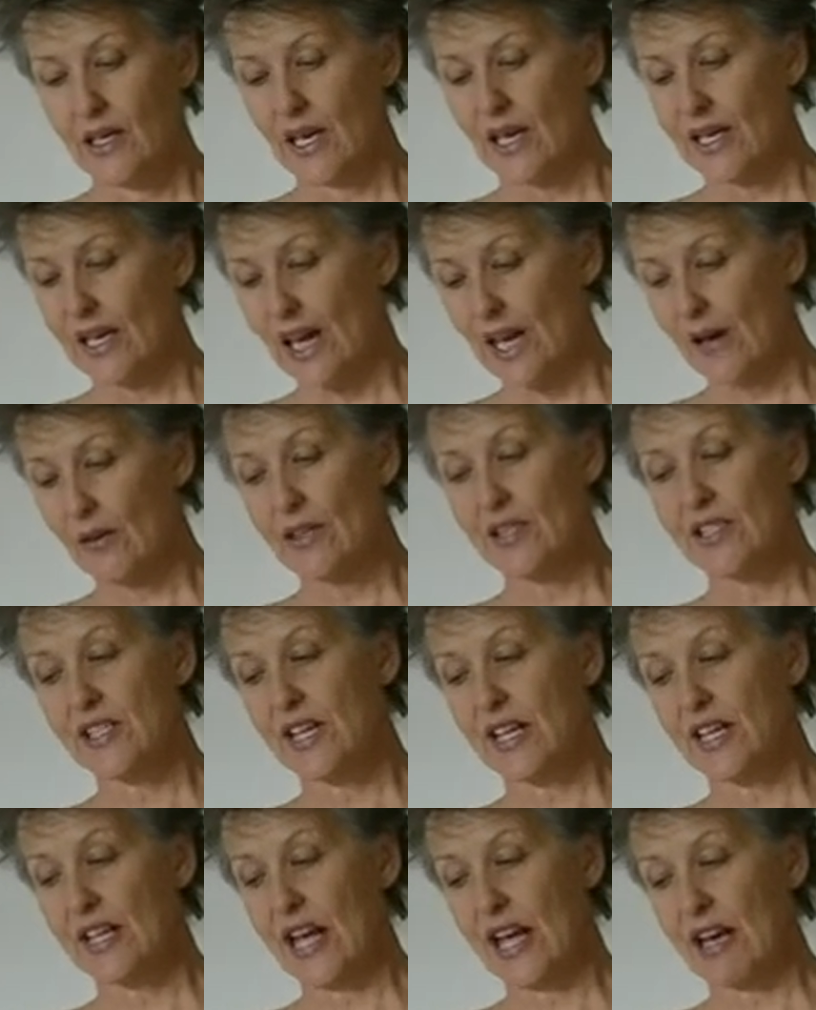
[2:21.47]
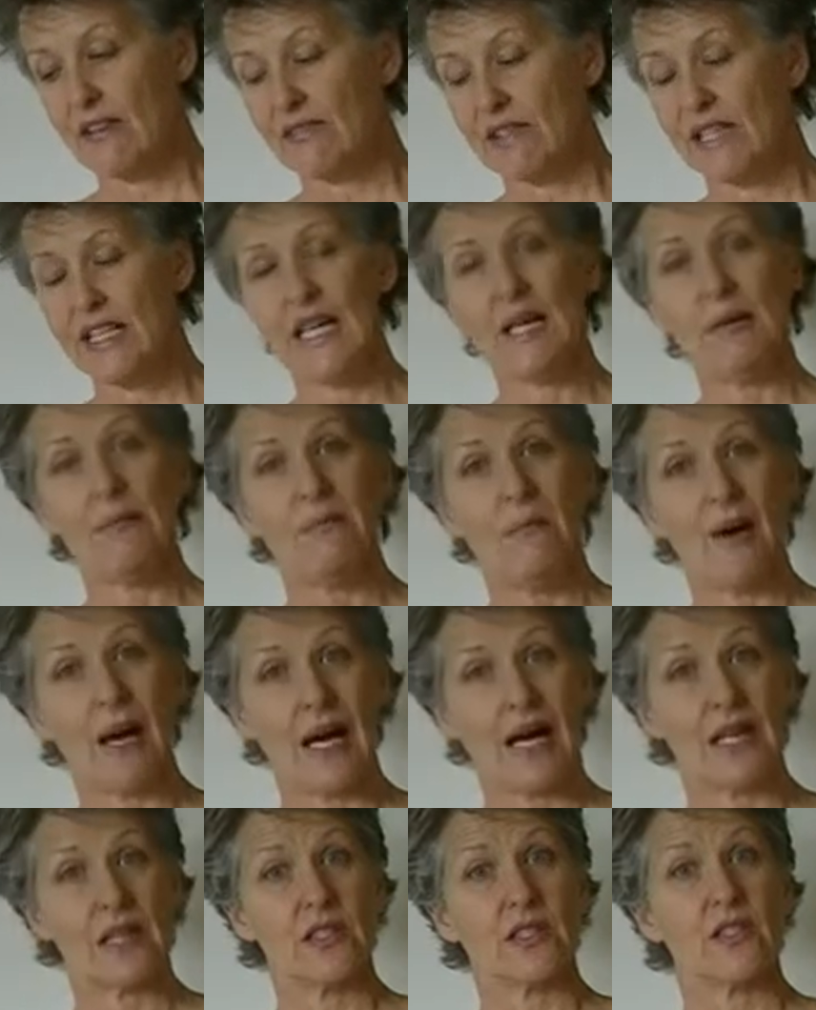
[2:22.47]
and how this can have an
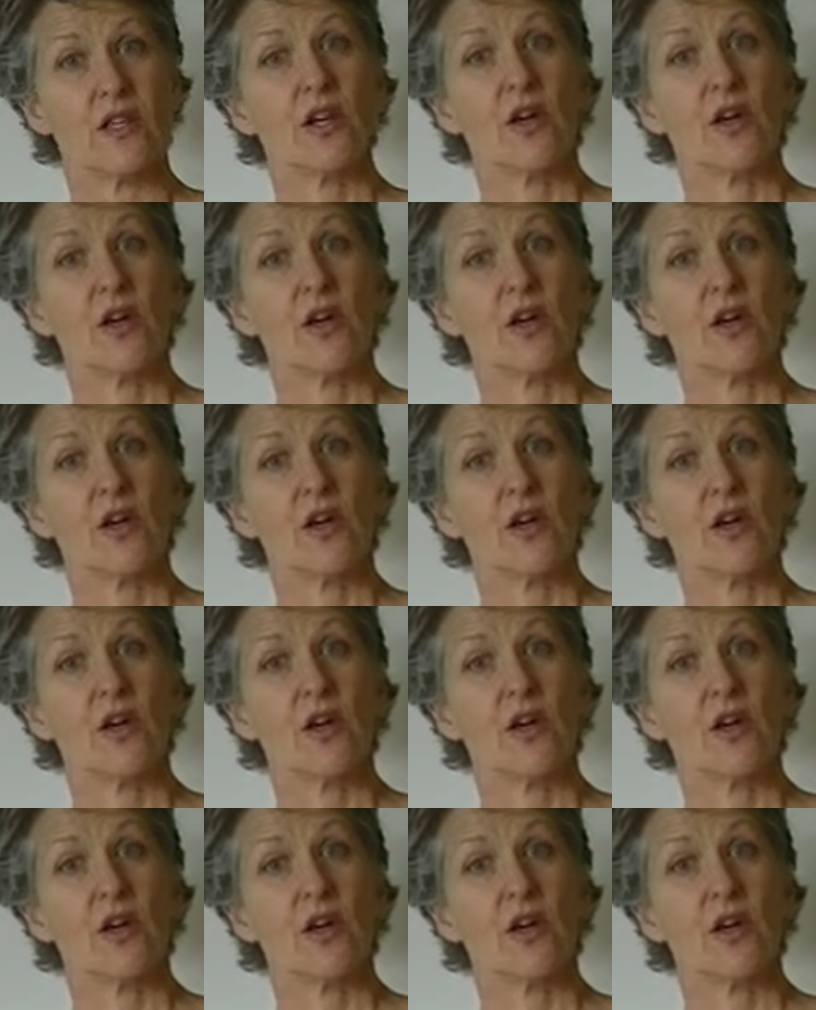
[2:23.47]
impact